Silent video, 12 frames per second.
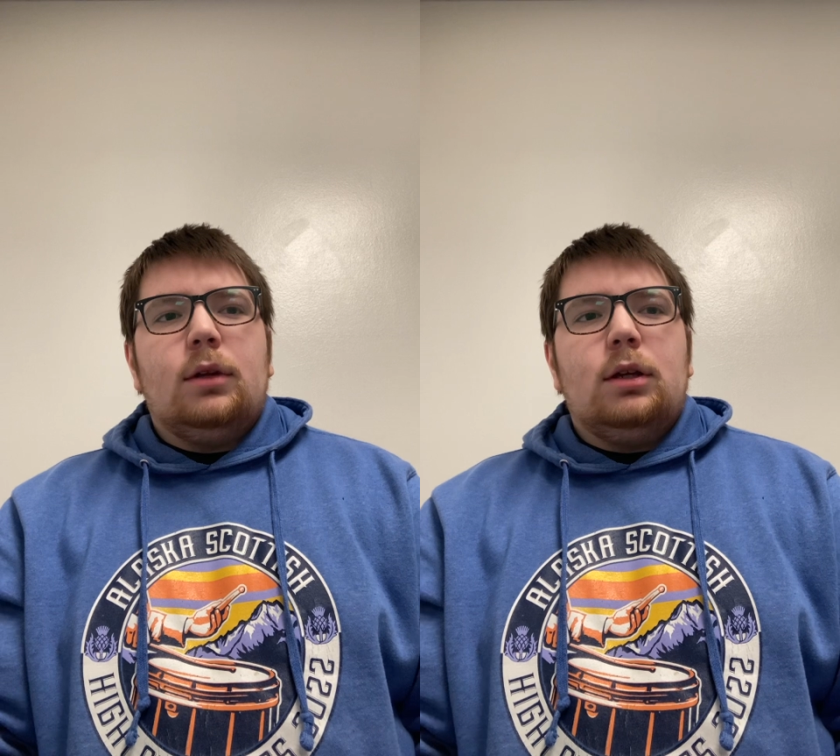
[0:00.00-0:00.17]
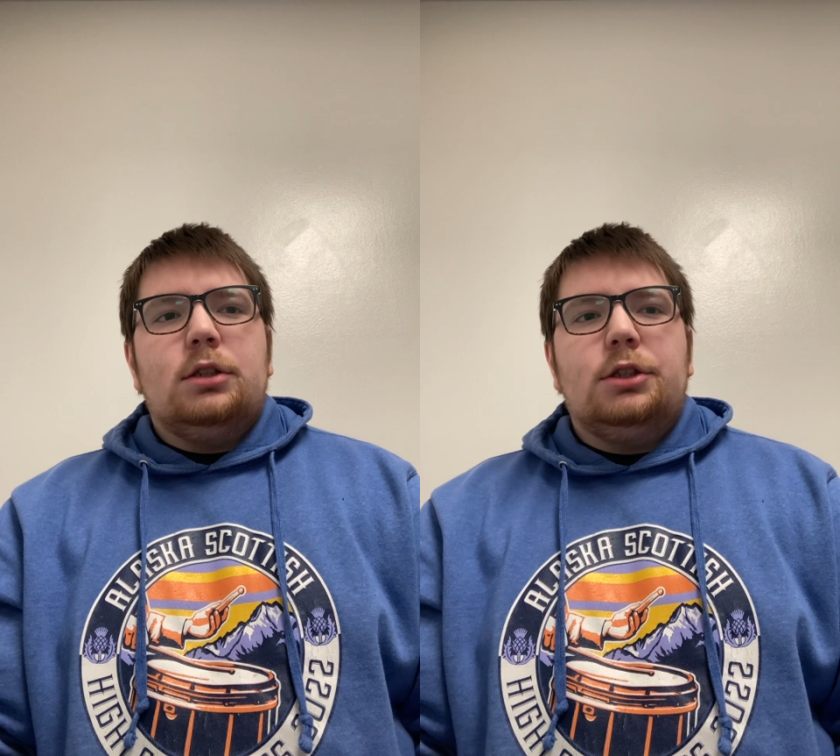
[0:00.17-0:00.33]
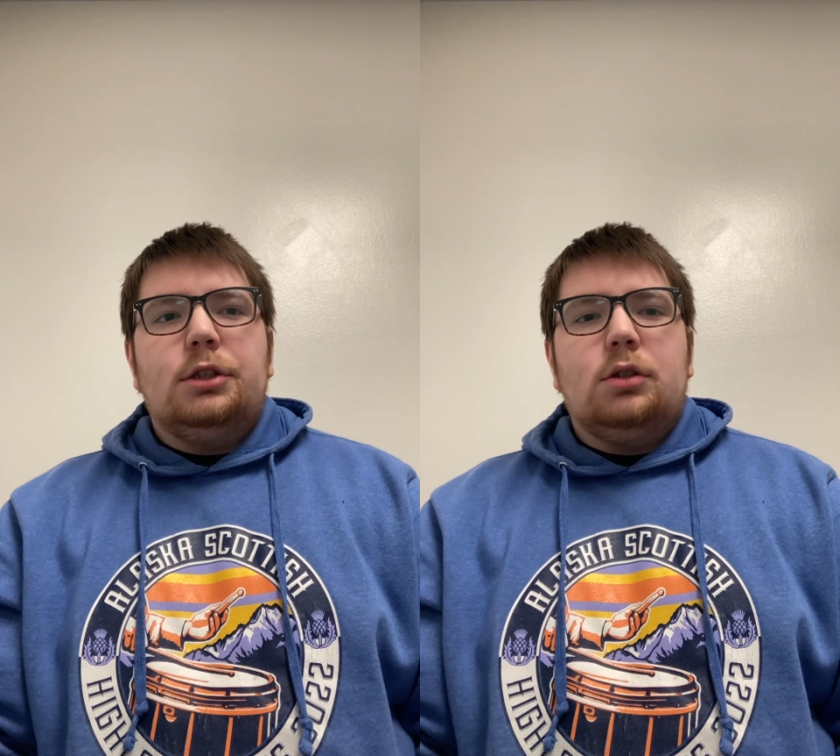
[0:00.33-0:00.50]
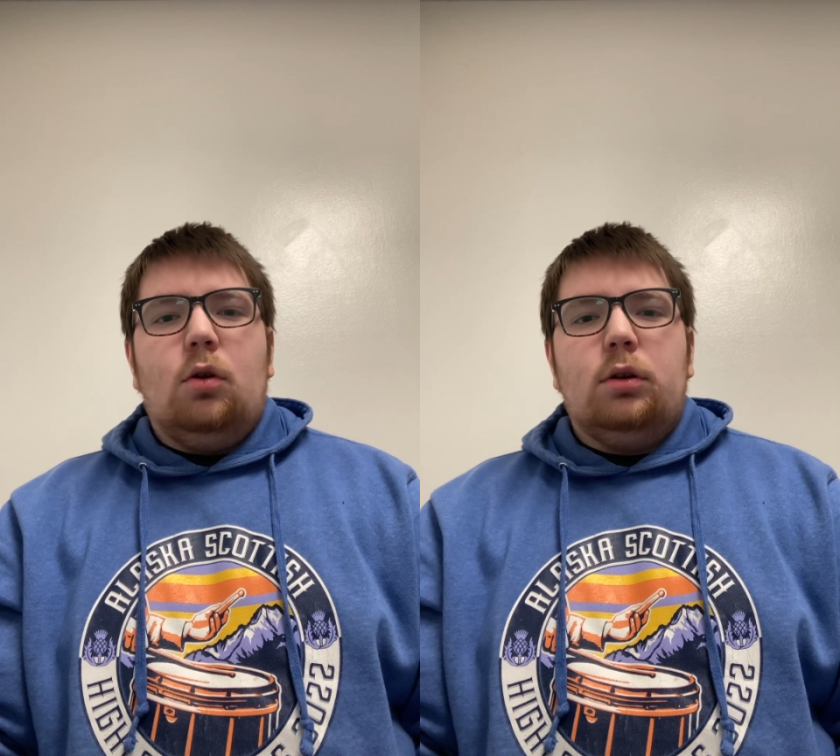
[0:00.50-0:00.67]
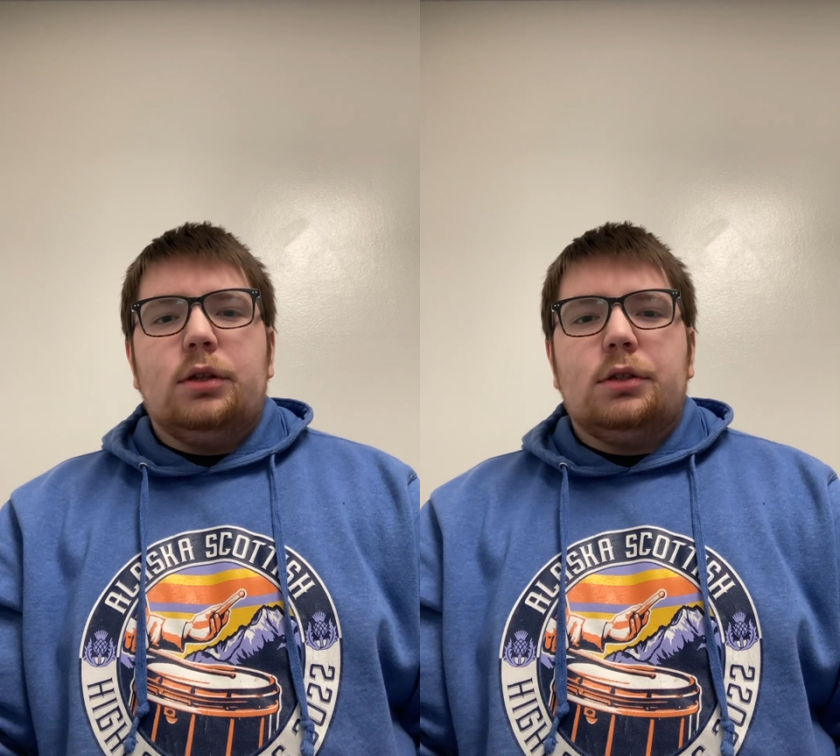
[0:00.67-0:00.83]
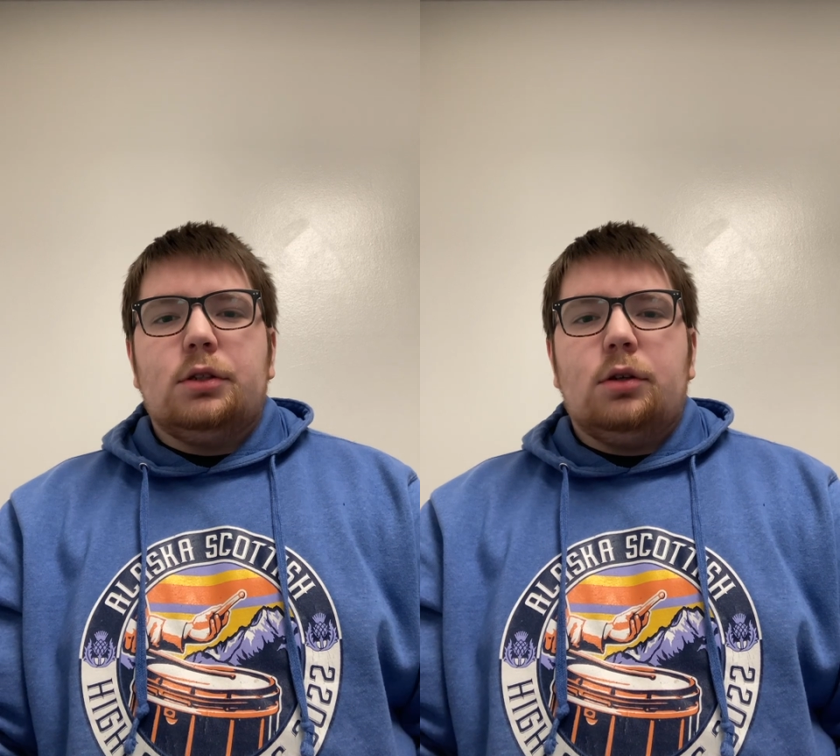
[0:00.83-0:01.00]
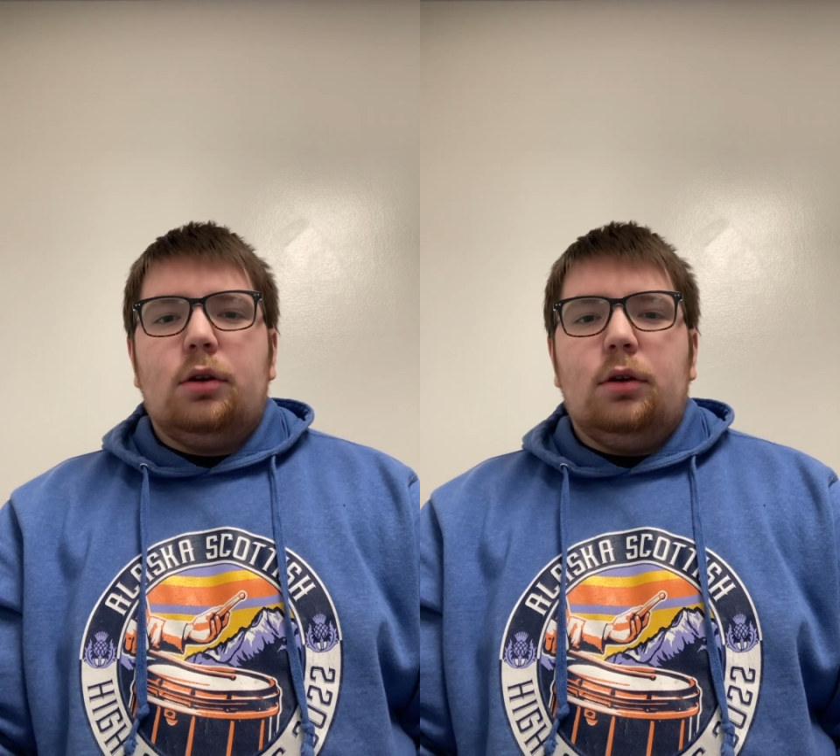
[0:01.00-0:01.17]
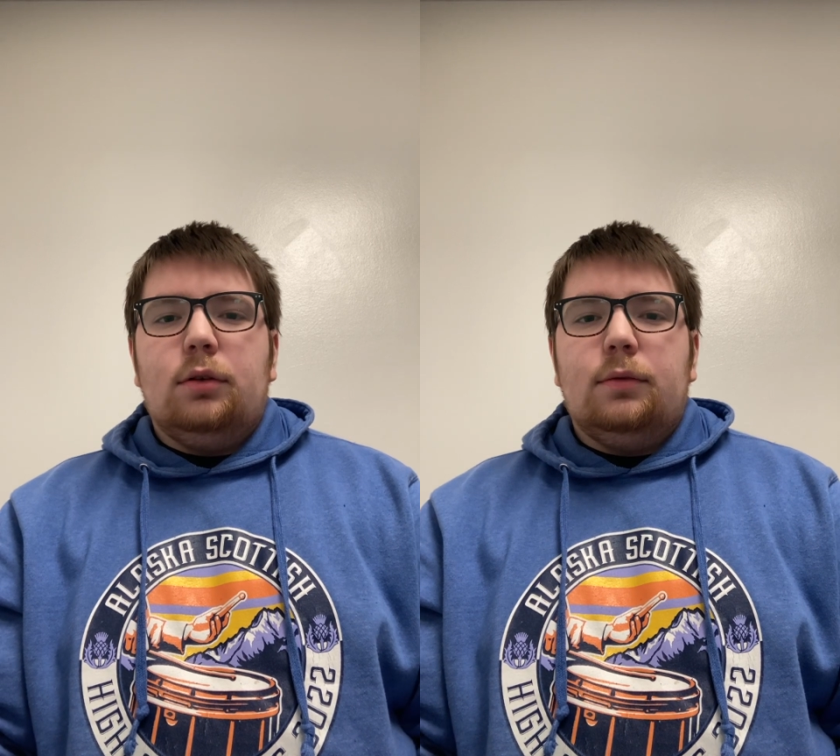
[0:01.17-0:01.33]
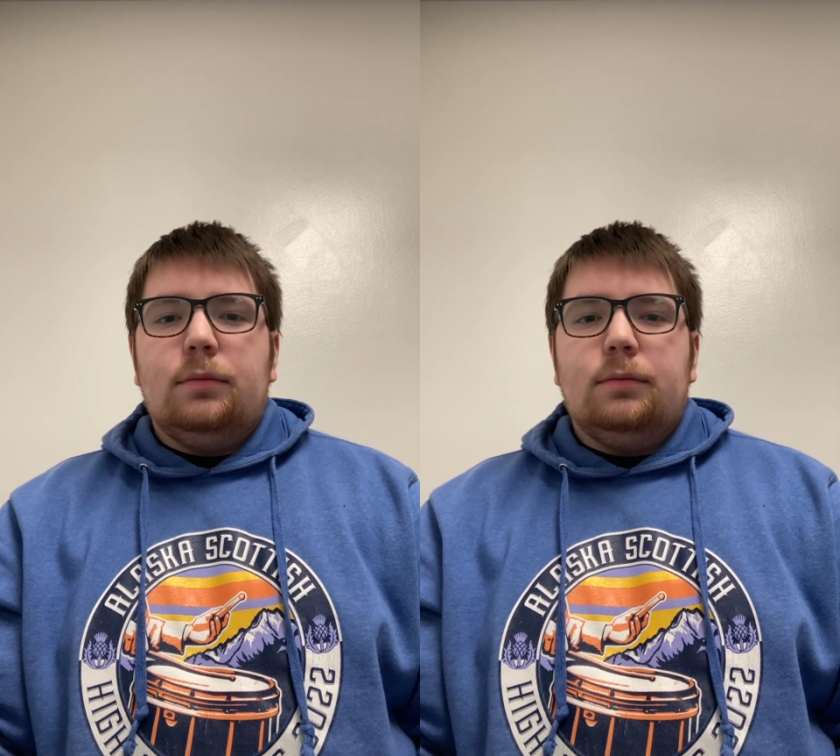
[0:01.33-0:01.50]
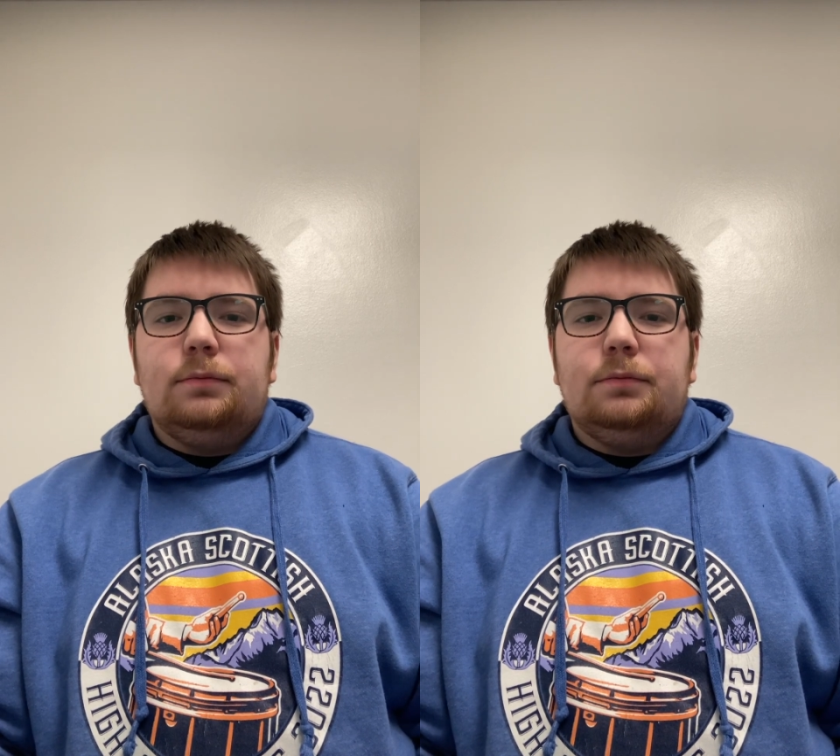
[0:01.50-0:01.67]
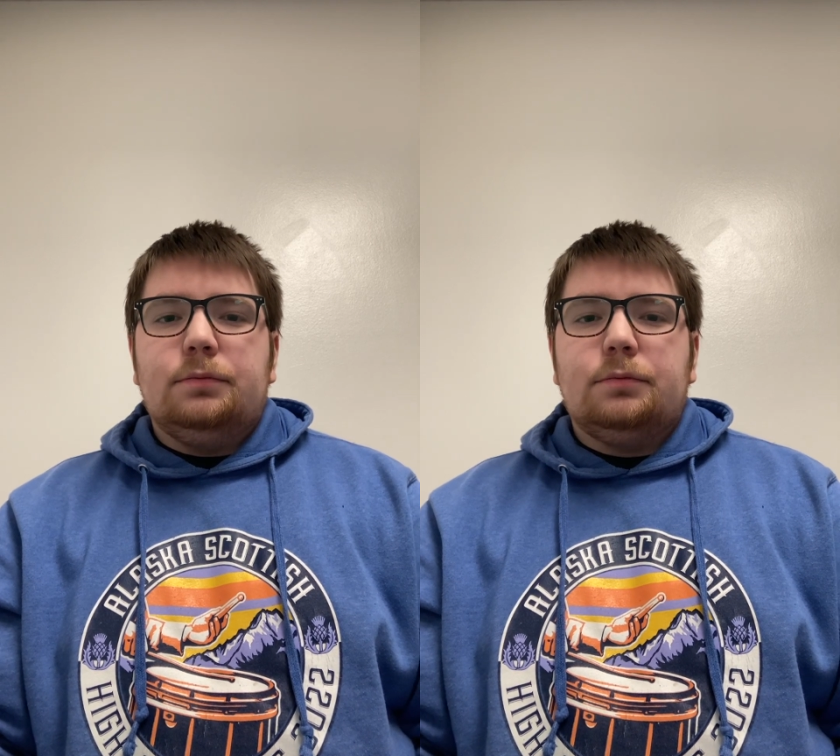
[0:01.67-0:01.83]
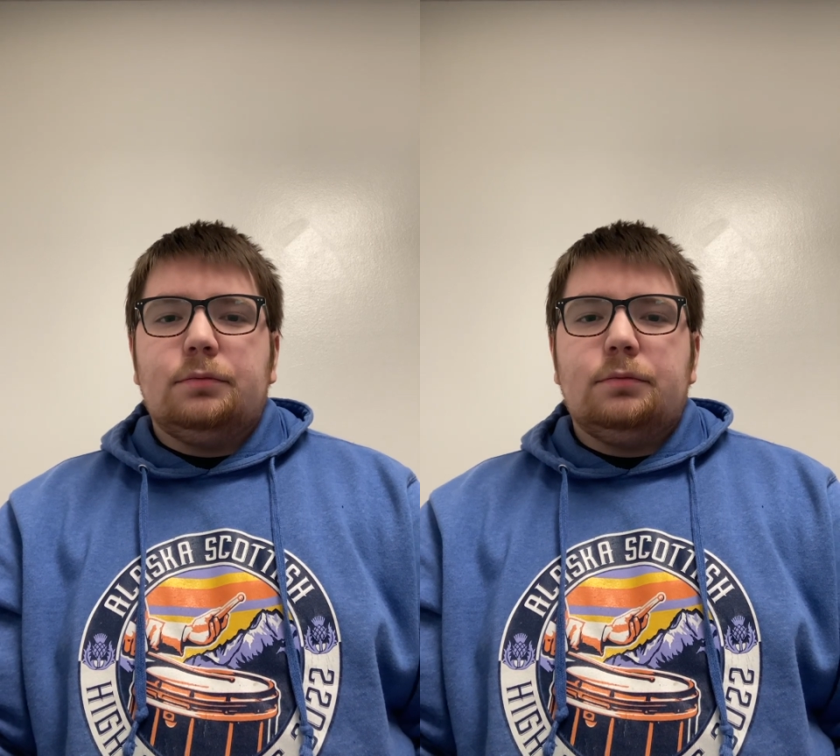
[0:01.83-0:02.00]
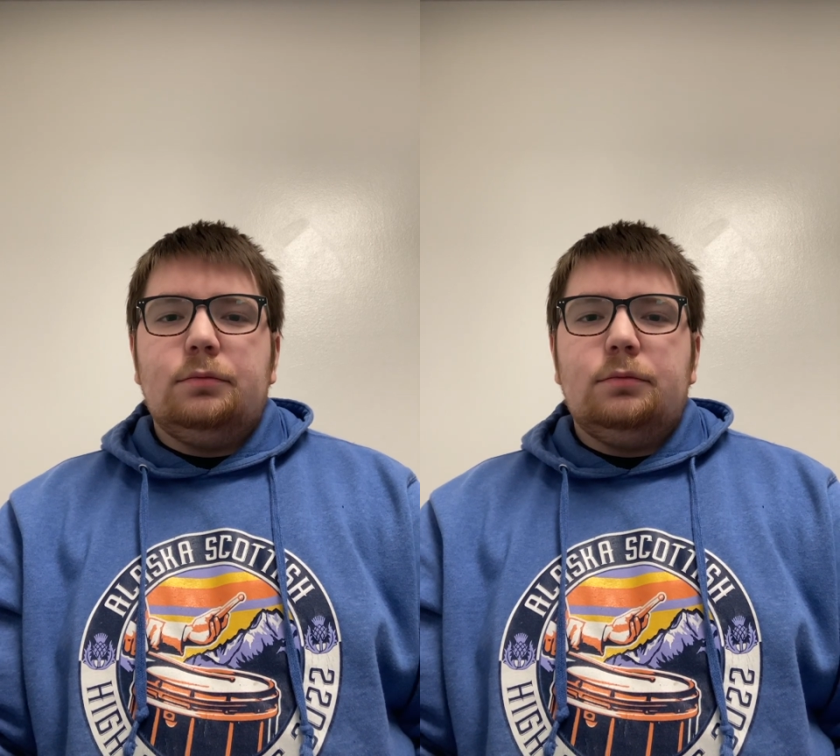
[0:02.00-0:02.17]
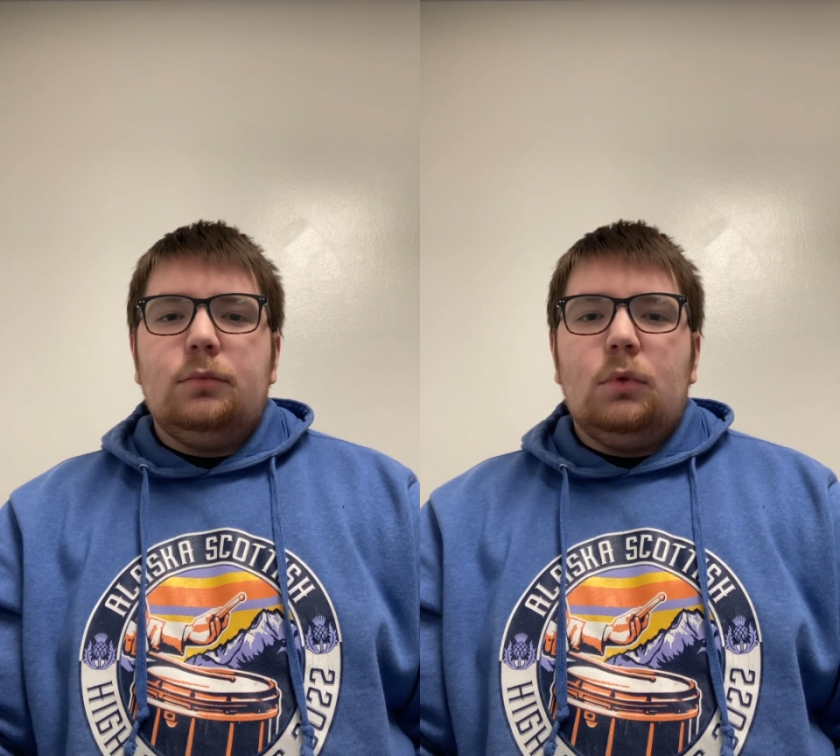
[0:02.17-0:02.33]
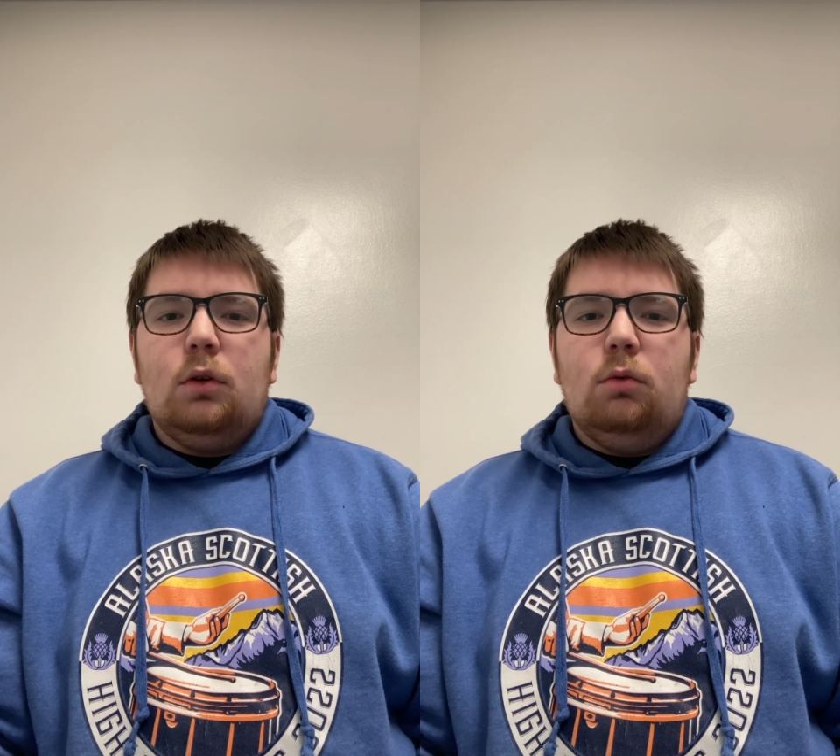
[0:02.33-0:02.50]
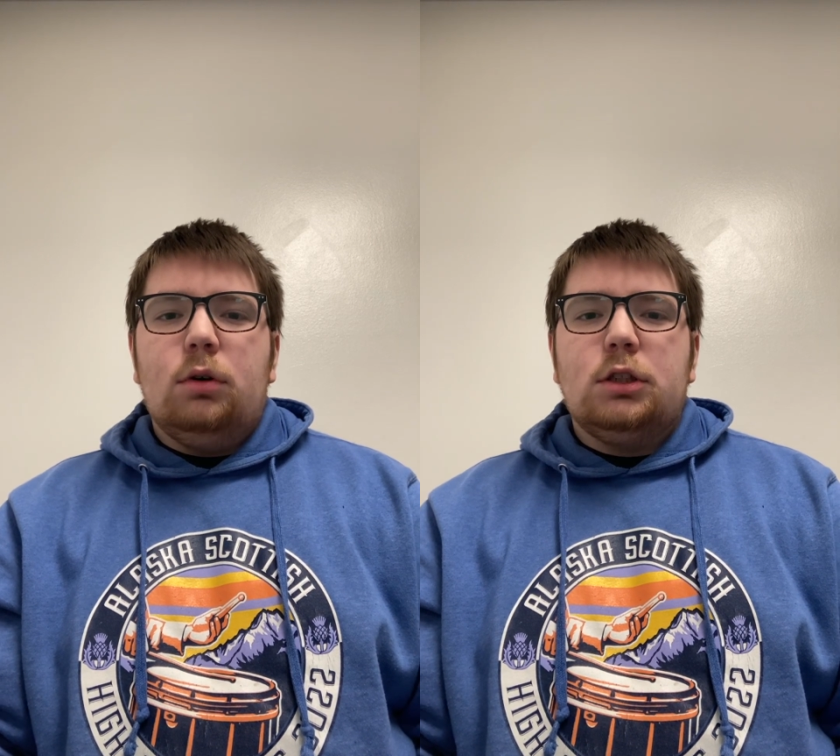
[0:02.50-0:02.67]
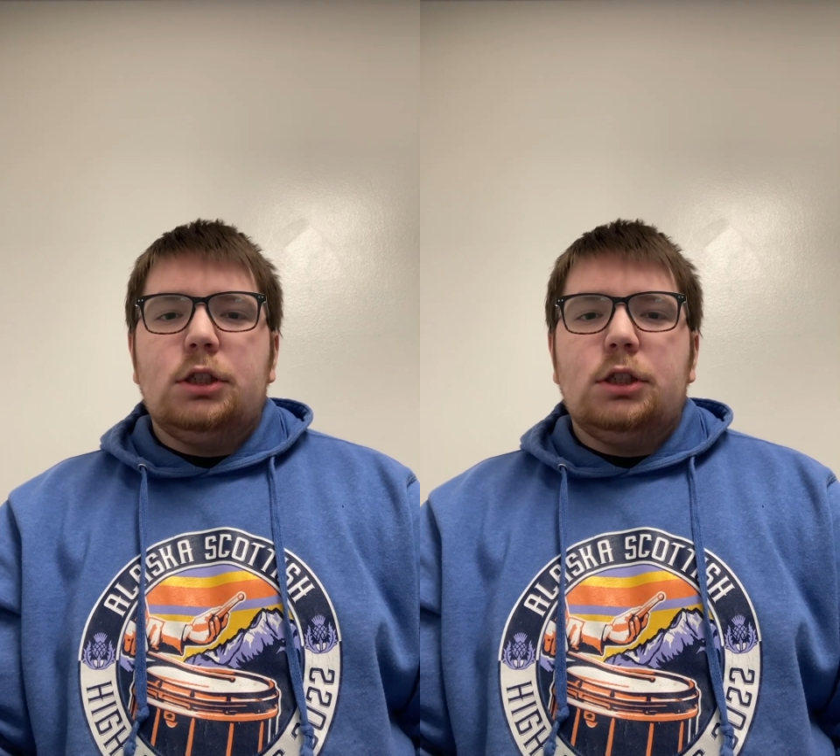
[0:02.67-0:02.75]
She told us what